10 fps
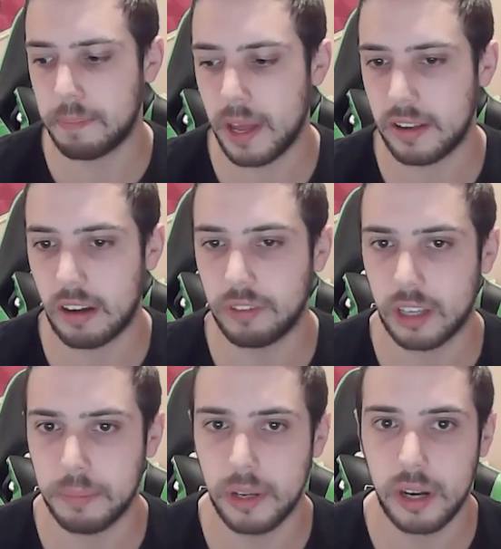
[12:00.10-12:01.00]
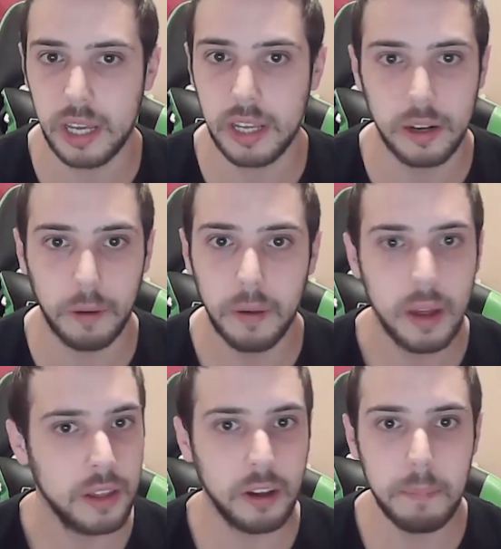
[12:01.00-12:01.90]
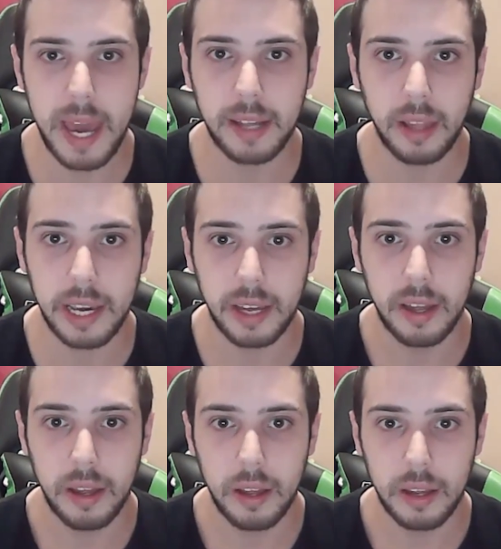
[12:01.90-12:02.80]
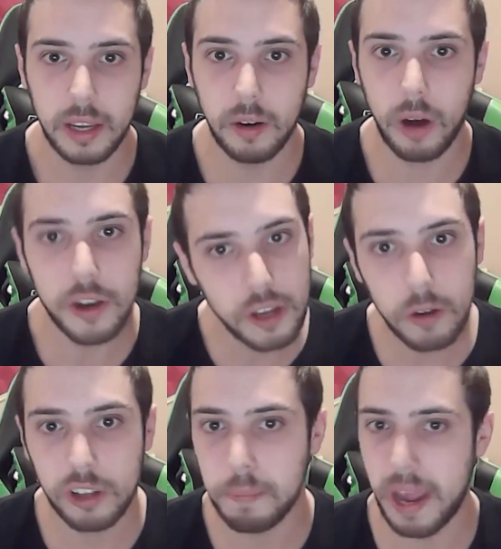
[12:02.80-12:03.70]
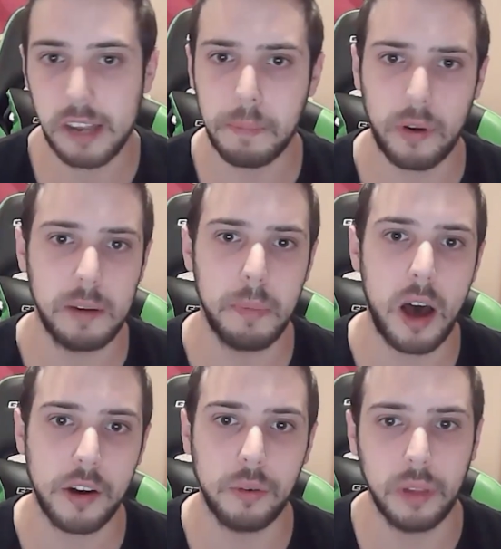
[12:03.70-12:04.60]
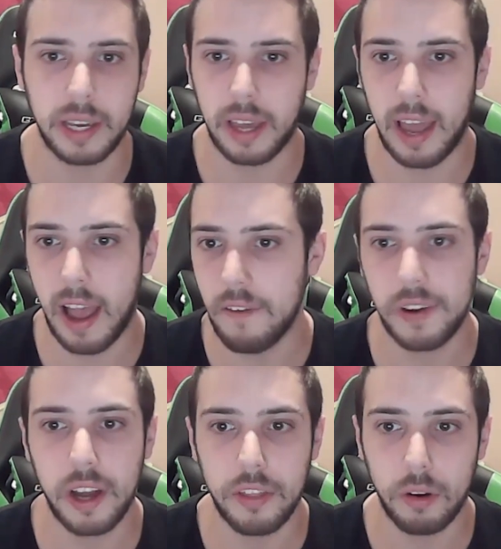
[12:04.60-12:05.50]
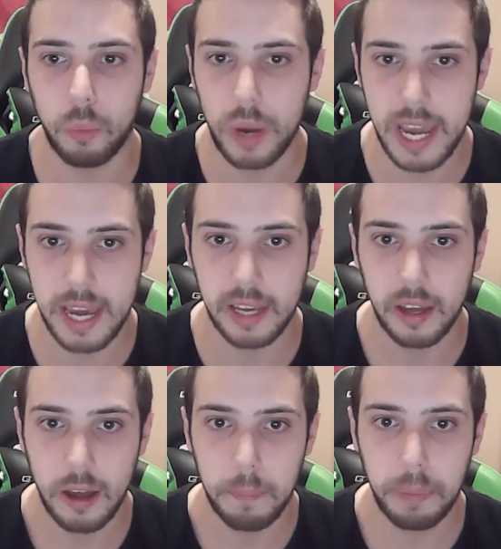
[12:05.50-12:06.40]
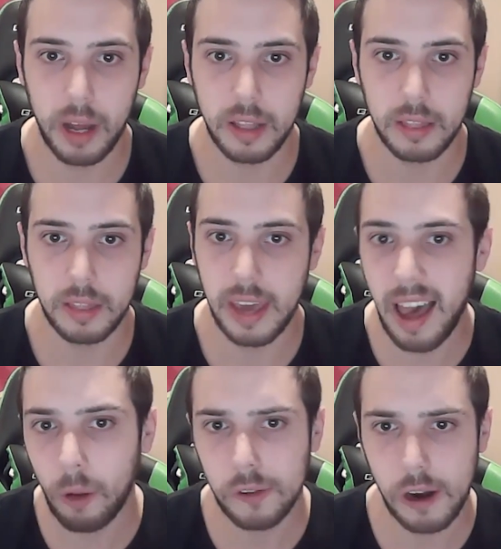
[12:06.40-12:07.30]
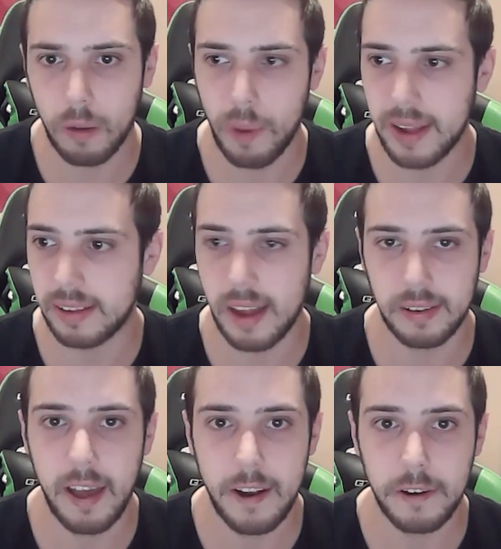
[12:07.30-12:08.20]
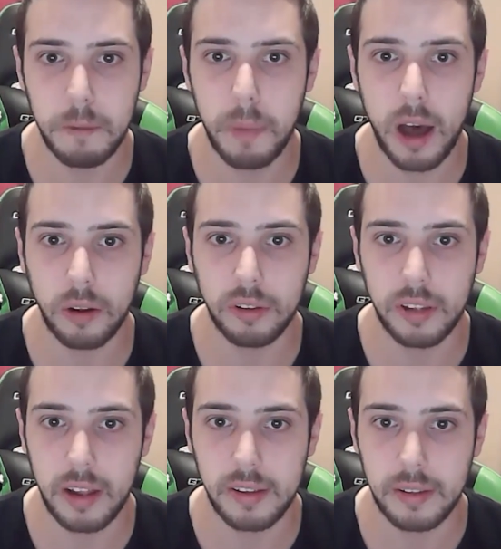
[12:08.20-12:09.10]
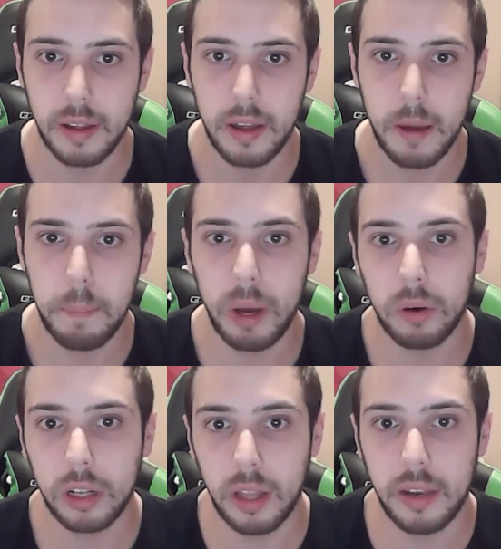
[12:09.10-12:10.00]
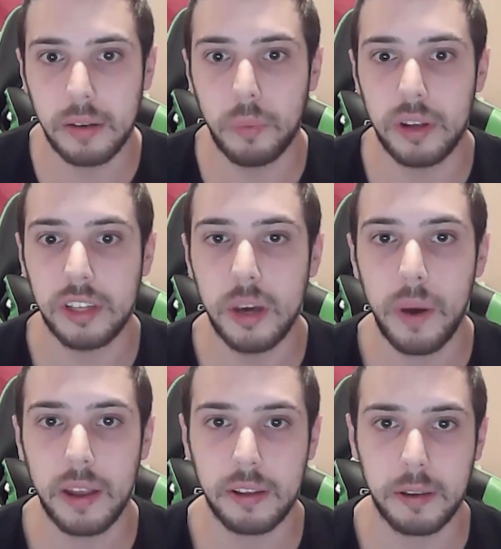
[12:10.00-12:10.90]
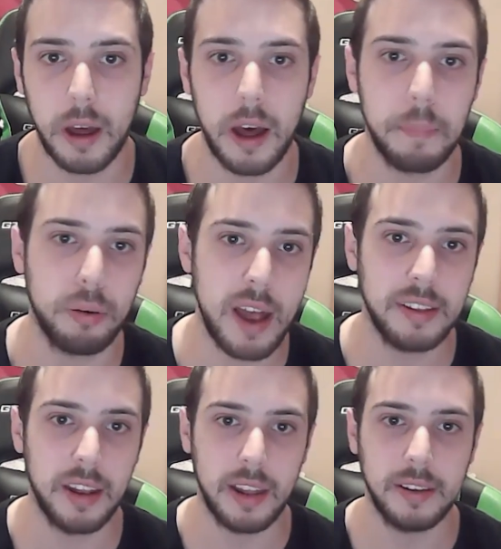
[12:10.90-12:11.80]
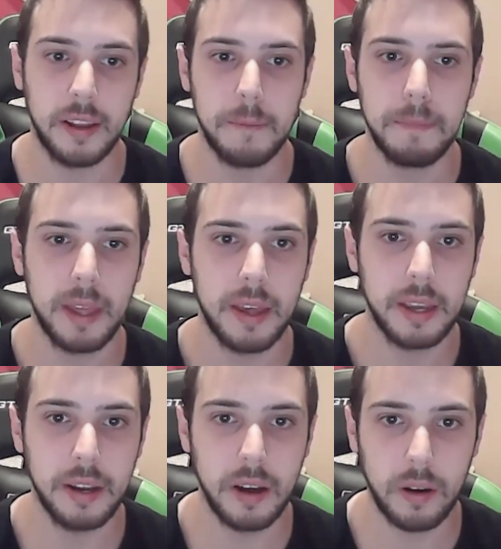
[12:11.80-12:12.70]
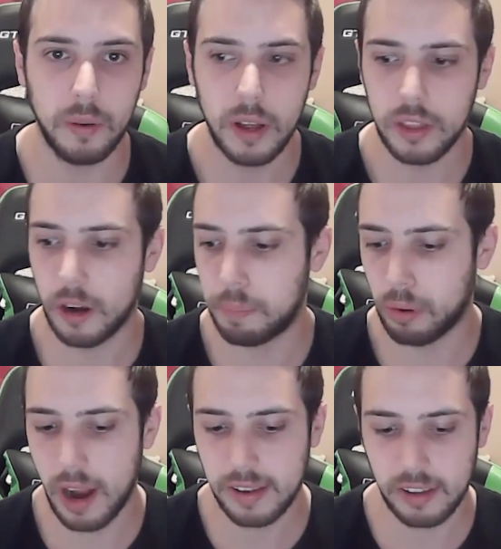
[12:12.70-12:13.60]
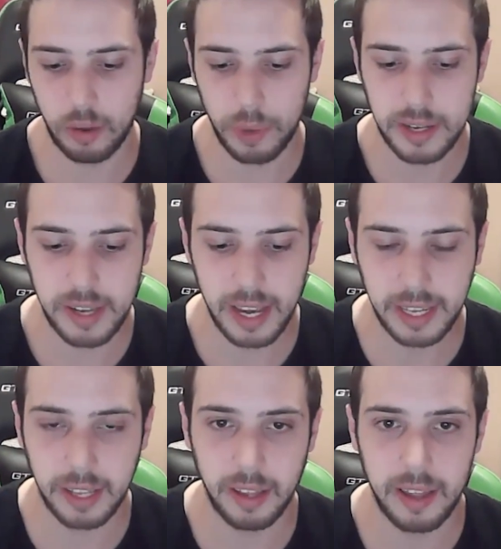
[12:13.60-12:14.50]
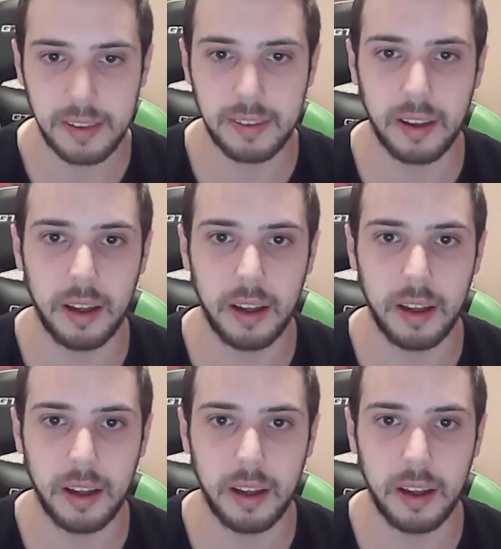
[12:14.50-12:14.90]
pissed off the community. They'll make like a new Space Marine model like every other week, but the Eldar race hasn't had a new model since Bill Clinton was U.S. president. Their prices are ridiculous.